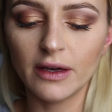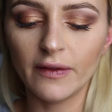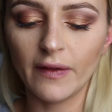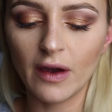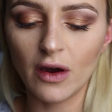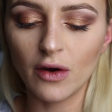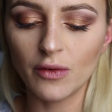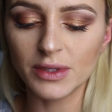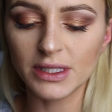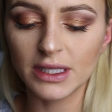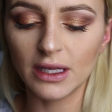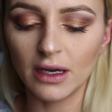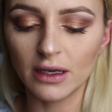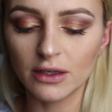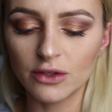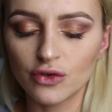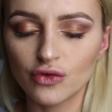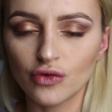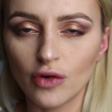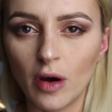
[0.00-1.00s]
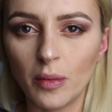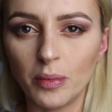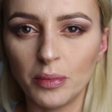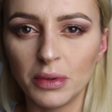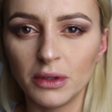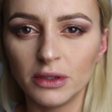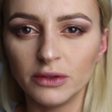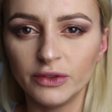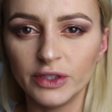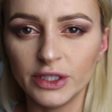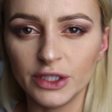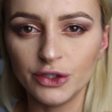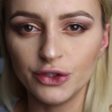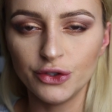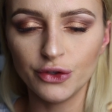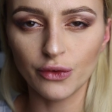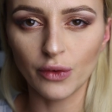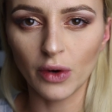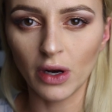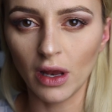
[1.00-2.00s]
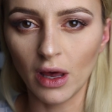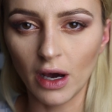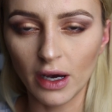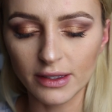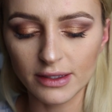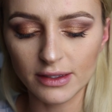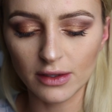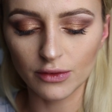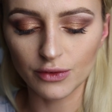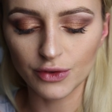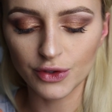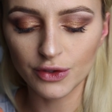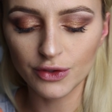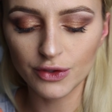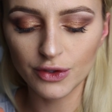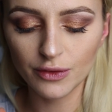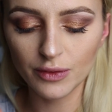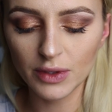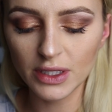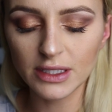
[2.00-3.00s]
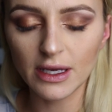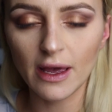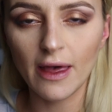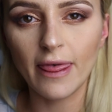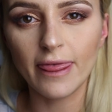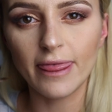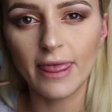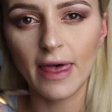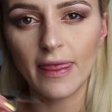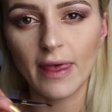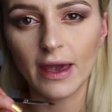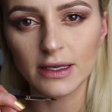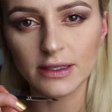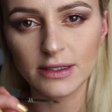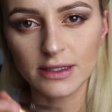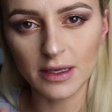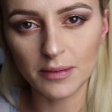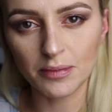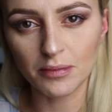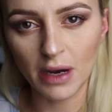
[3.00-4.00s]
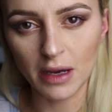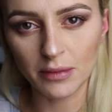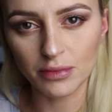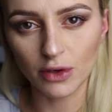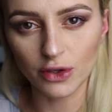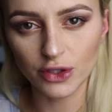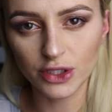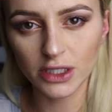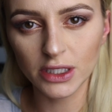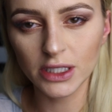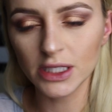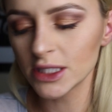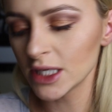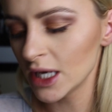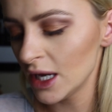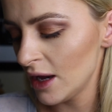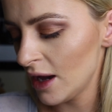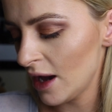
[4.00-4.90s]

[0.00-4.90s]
and I always like drop the Duraline solution to it, and then I dip my brush in it,